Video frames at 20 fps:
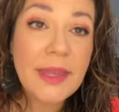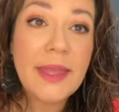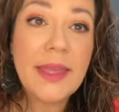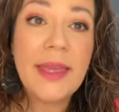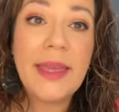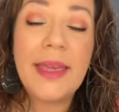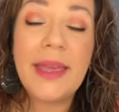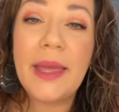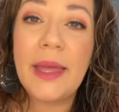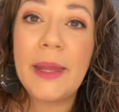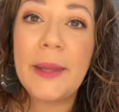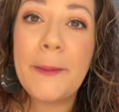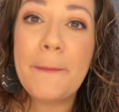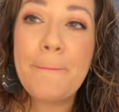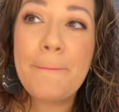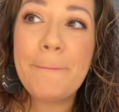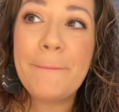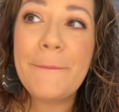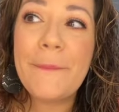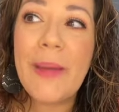And
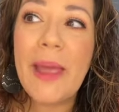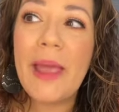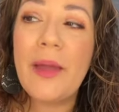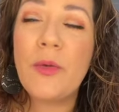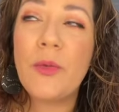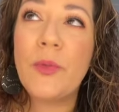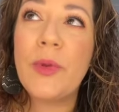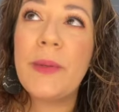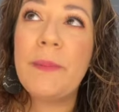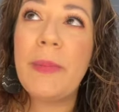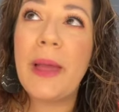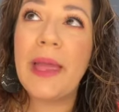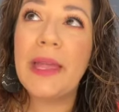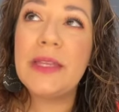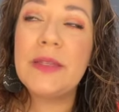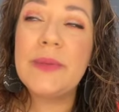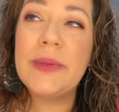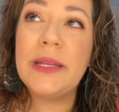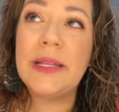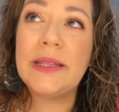it
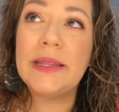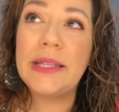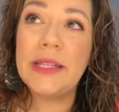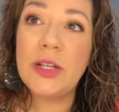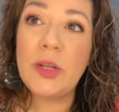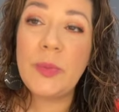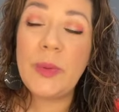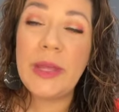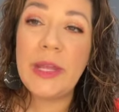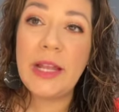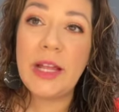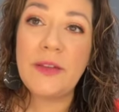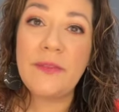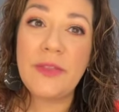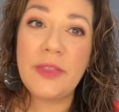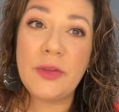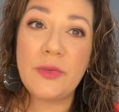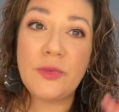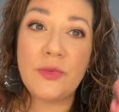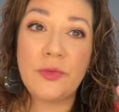reminds me a little bit of
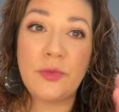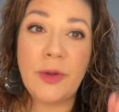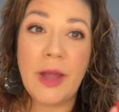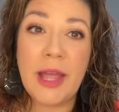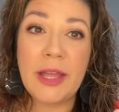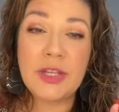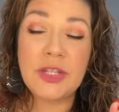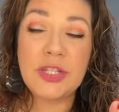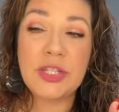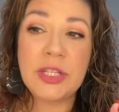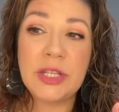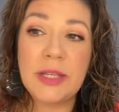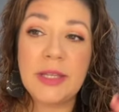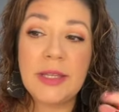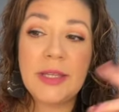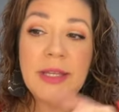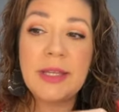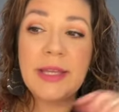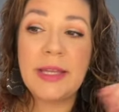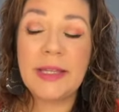the Fresh
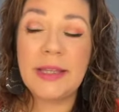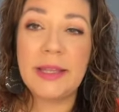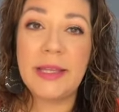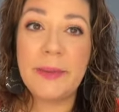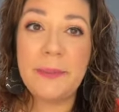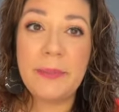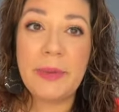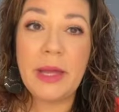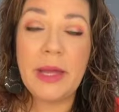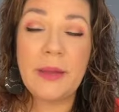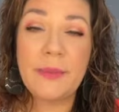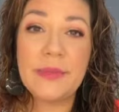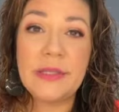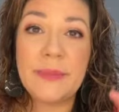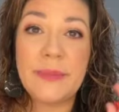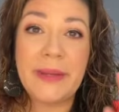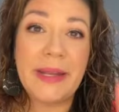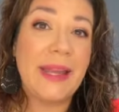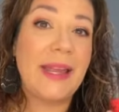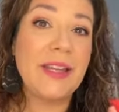lip balms,
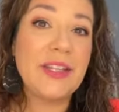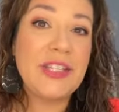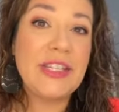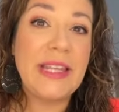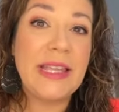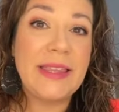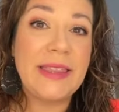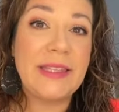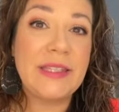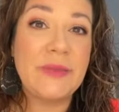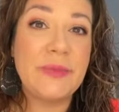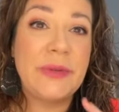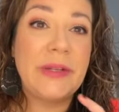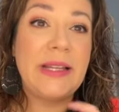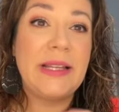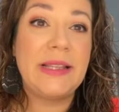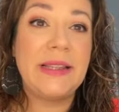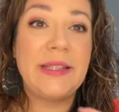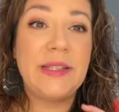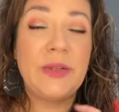but I actually like this one
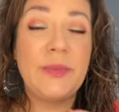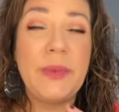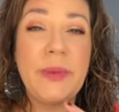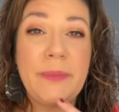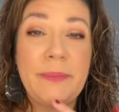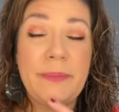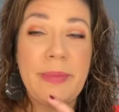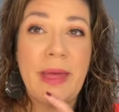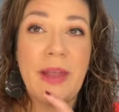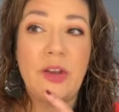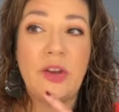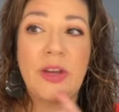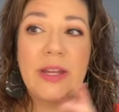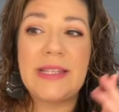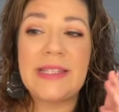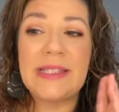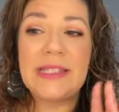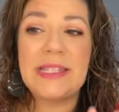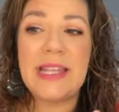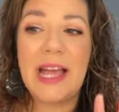a little bit better.
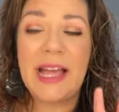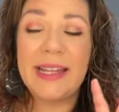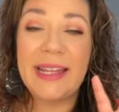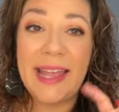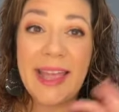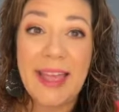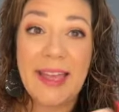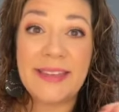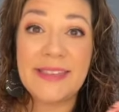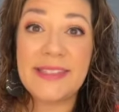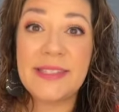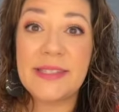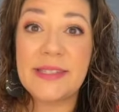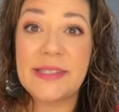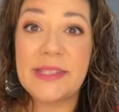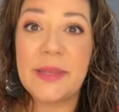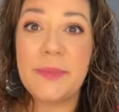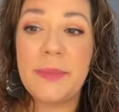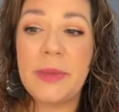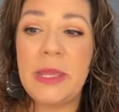It's not as
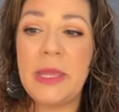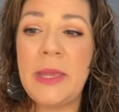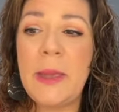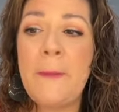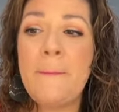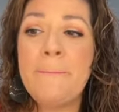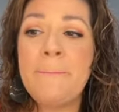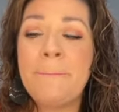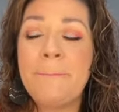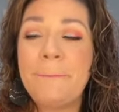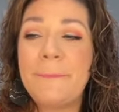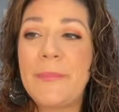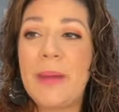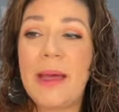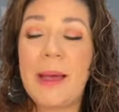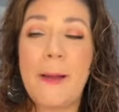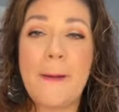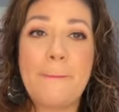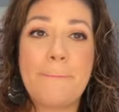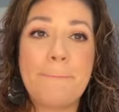slippy,
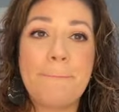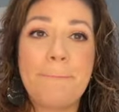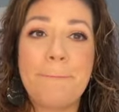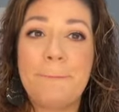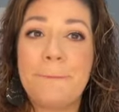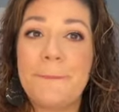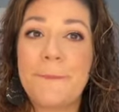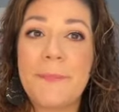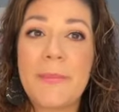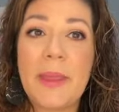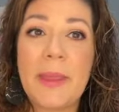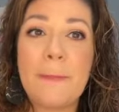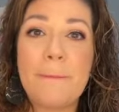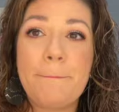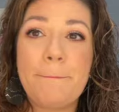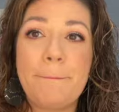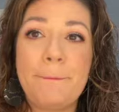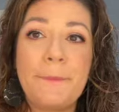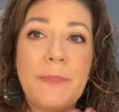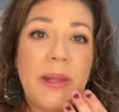
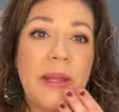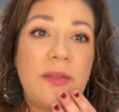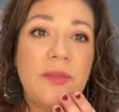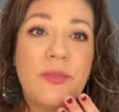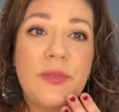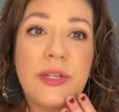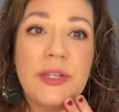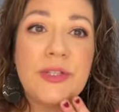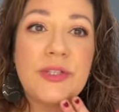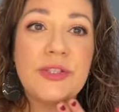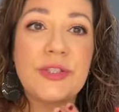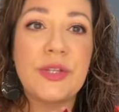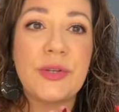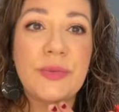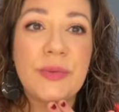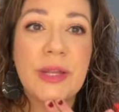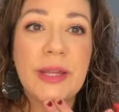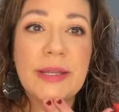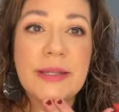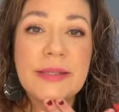but it feels so
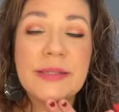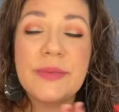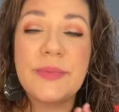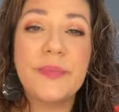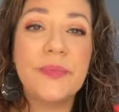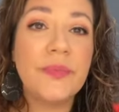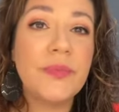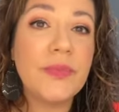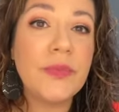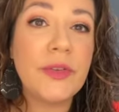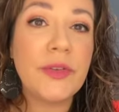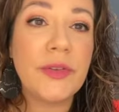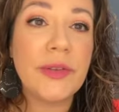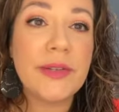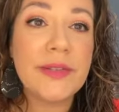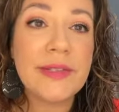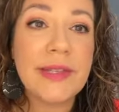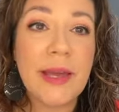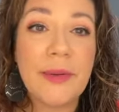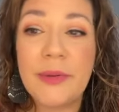nice. So
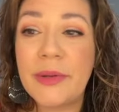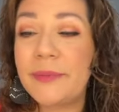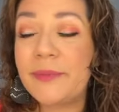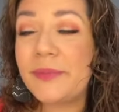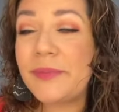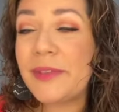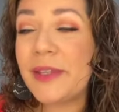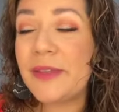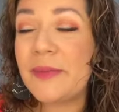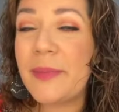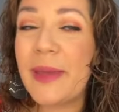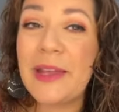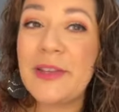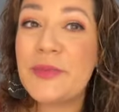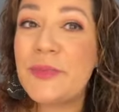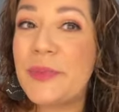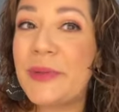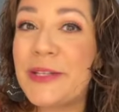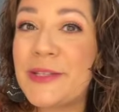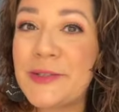there's that one. Doesn't match,
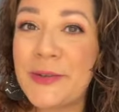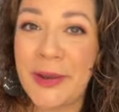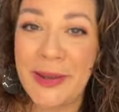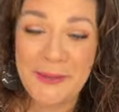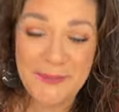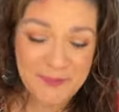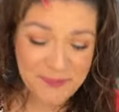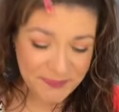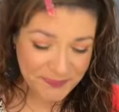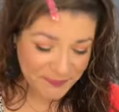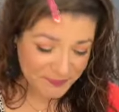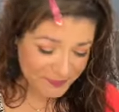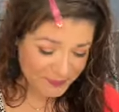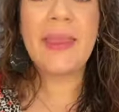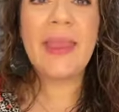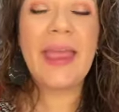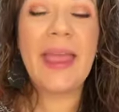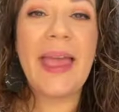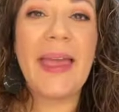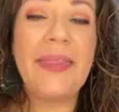but it's great.
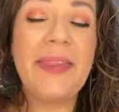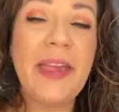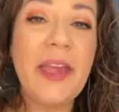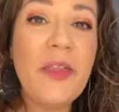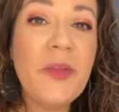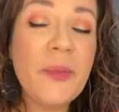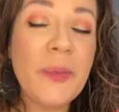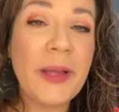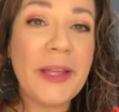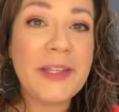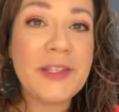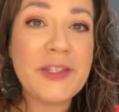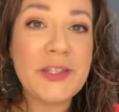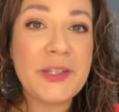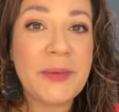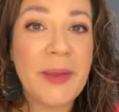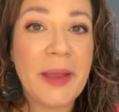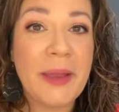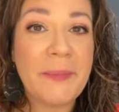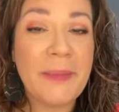And the other one she
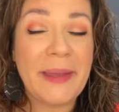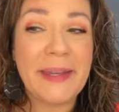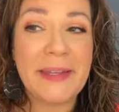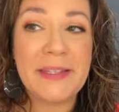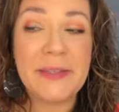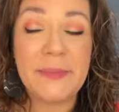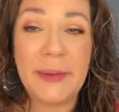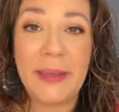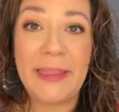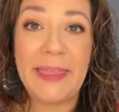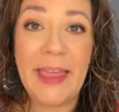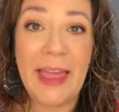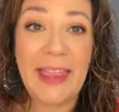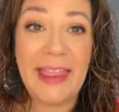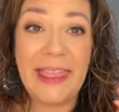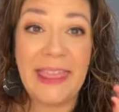recommended to me that